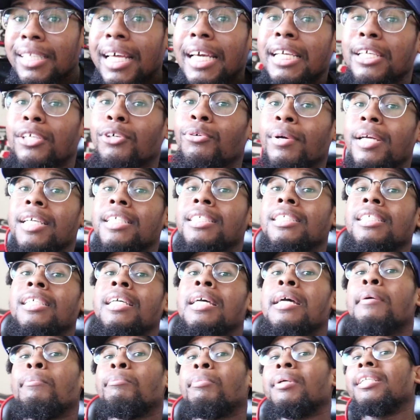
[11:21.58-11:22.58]
like crazy,
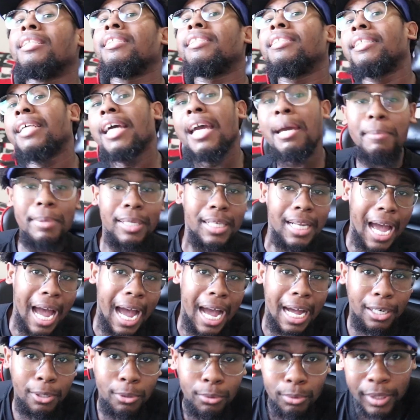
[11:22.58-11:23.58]
but damn it,
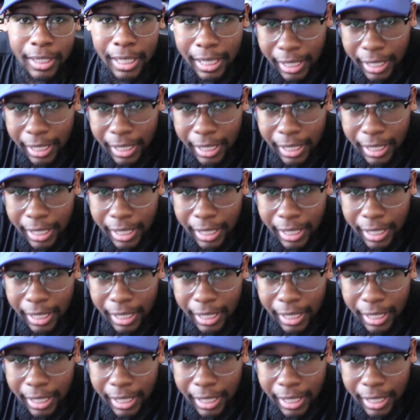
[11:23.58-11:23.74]
I don't